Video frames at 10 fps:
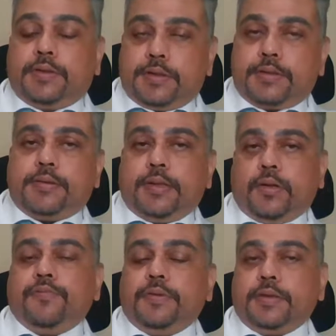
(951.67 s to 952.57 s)
for this,
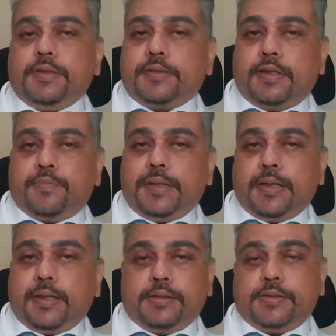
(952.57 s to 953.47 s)
they often consult
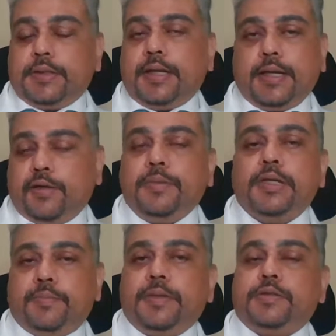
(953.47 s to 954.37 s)
pediatricians, and I
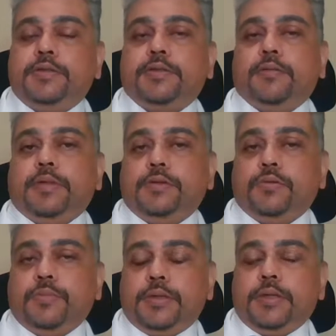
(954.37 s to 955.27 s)
have many patients
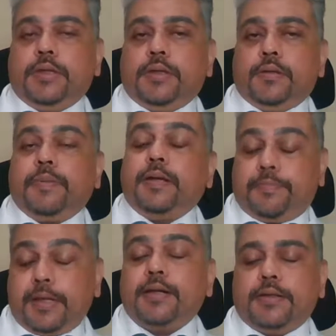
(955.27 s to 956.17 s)
coming to me,
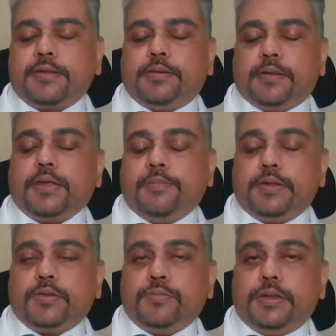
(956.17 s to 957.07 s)
parents rather
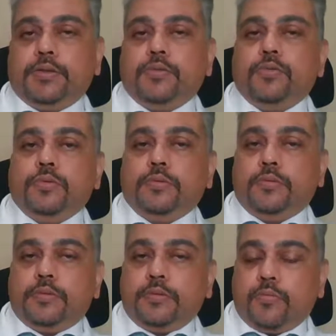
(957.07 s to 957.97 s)
coming to me, who
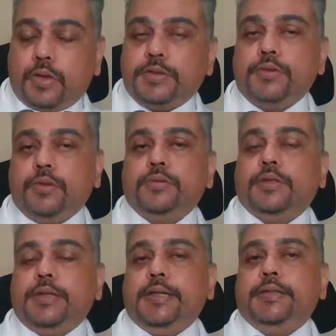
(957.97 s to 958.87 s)
want to
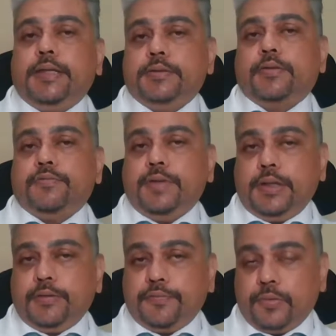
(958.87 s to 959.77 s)
know the details of
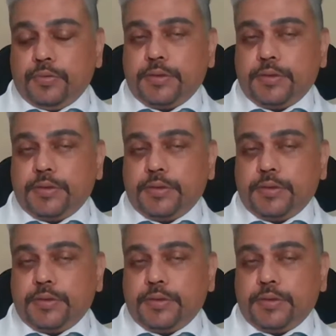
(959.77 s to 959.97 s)
weaning